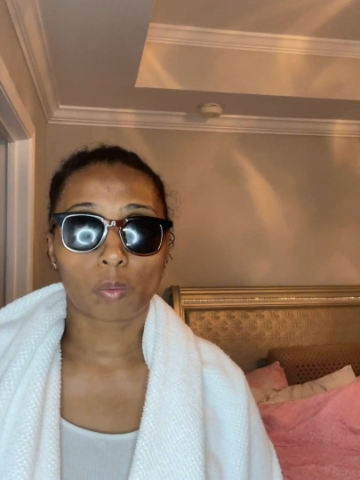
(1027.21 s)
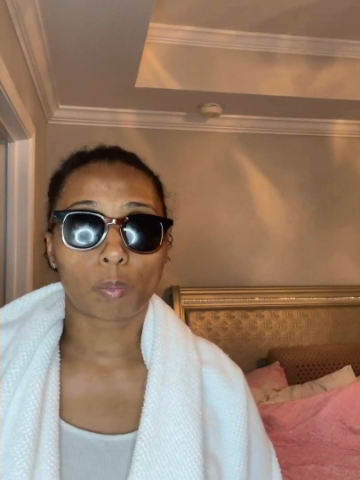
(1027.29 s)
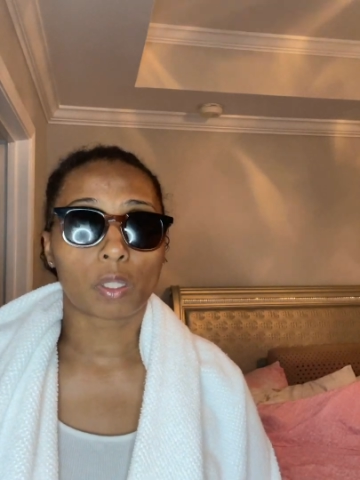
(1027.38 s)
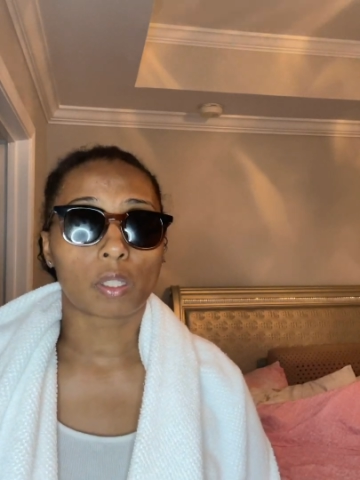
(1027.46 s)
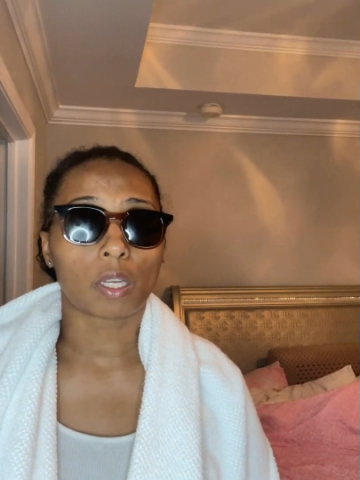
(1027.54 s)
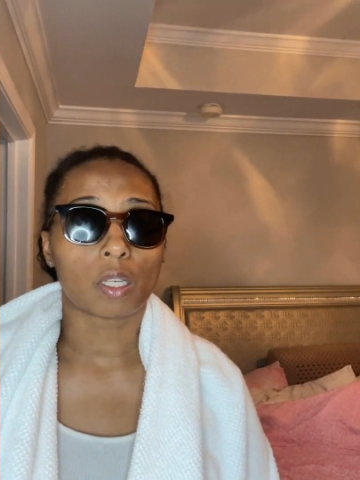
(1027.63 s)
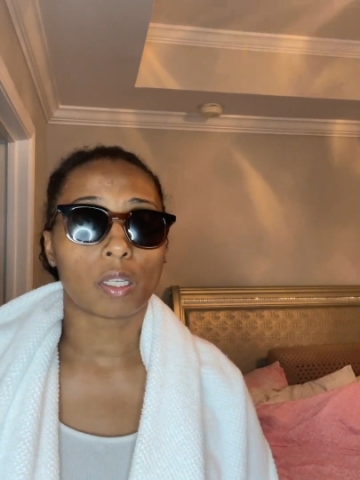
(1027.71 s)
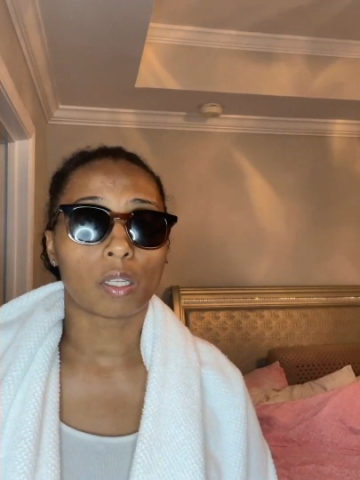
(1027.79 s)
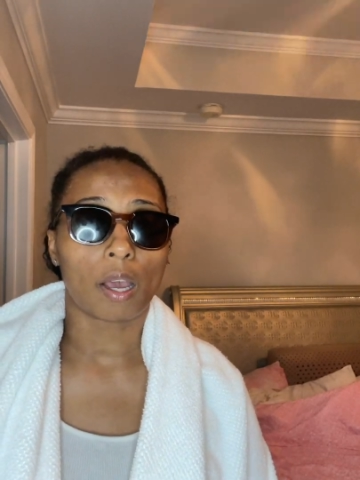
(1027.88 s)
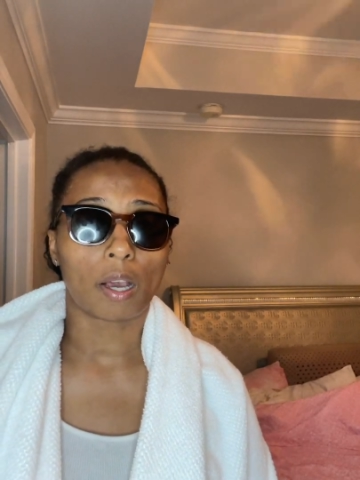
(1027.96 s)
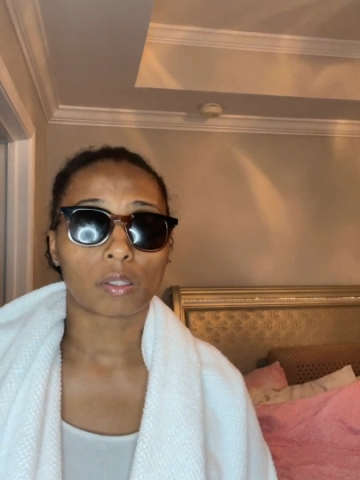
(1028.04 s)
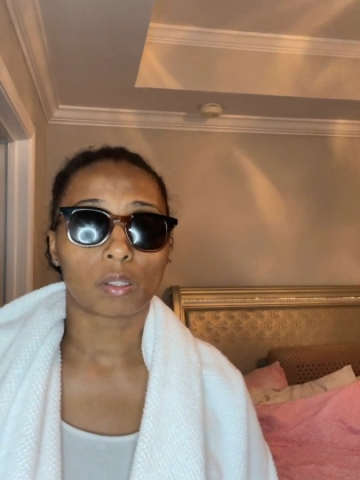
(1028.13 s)
but they get
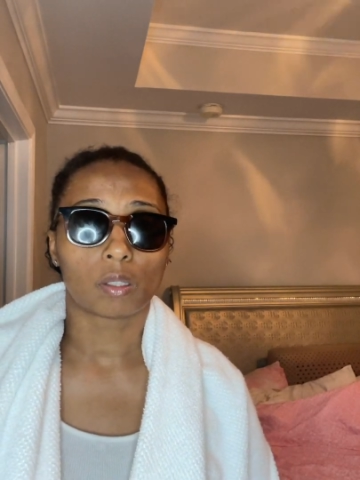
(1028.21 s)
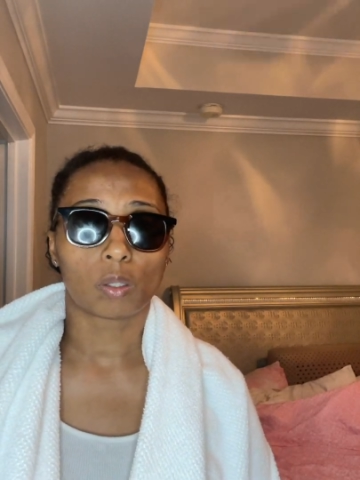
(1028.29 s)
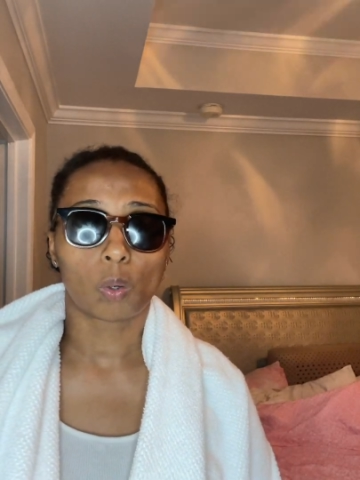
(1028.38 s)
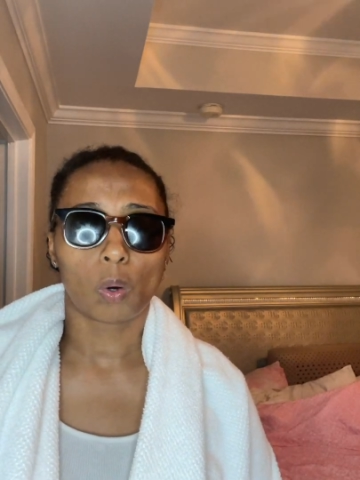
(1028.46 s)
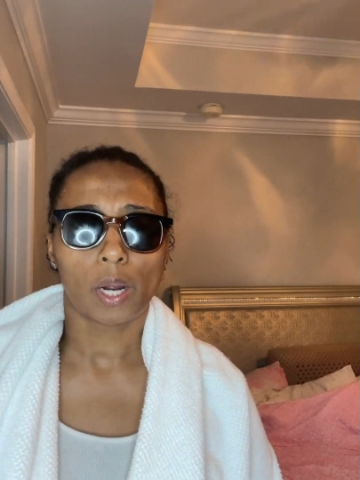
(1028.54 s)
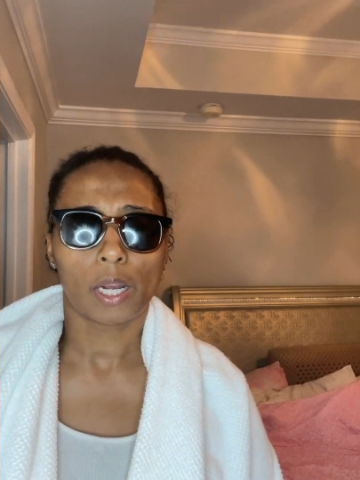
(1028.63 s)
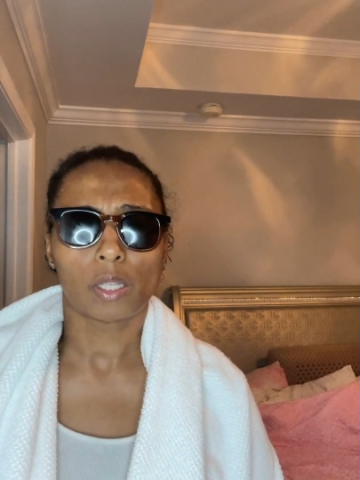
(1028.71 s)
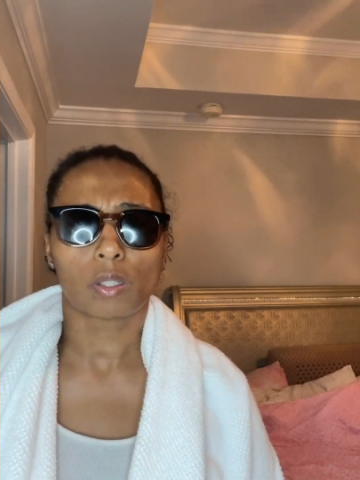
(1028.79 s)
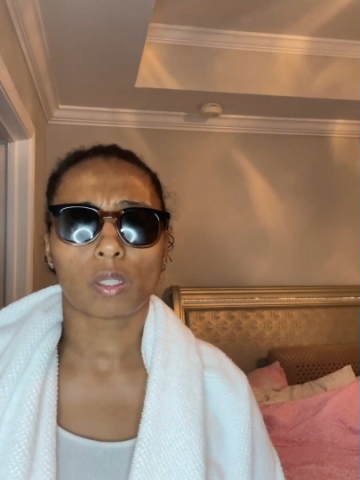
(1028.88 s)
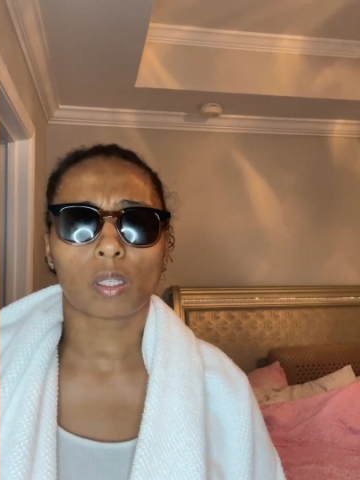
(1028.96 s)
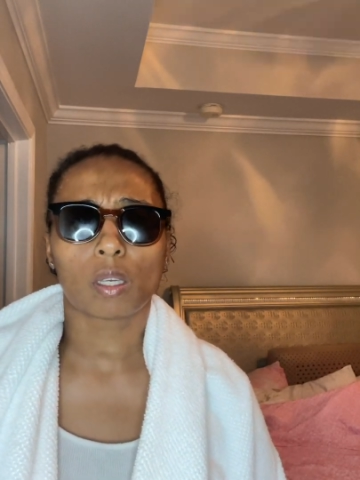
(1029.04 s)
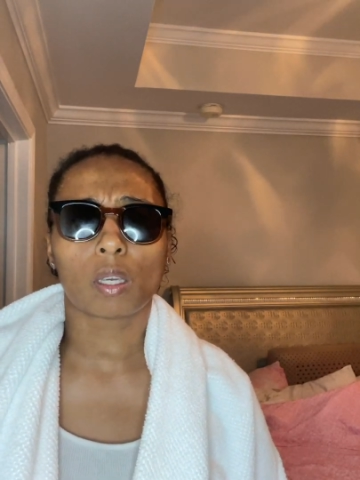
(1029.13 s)
acting
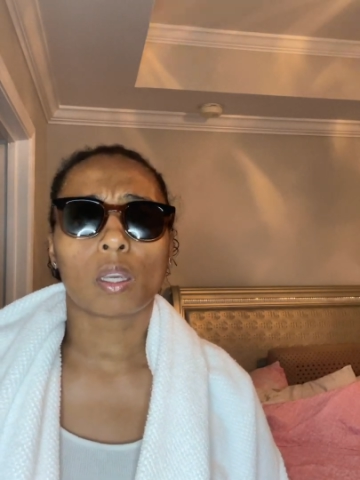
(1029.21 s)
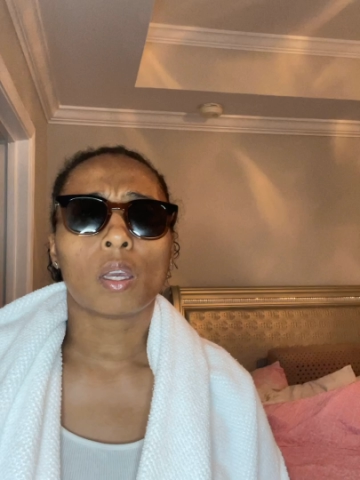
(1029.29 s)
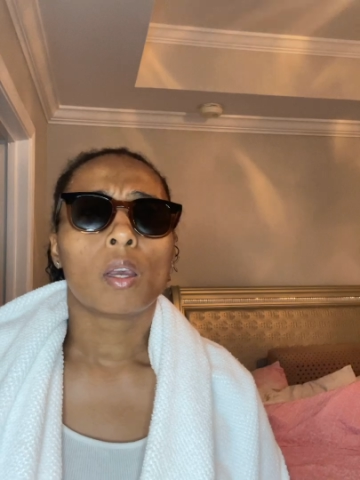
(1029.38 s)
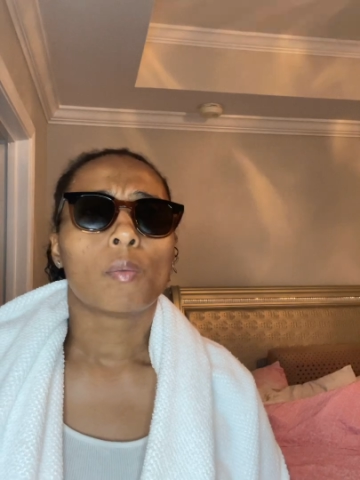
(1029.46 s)
crazy.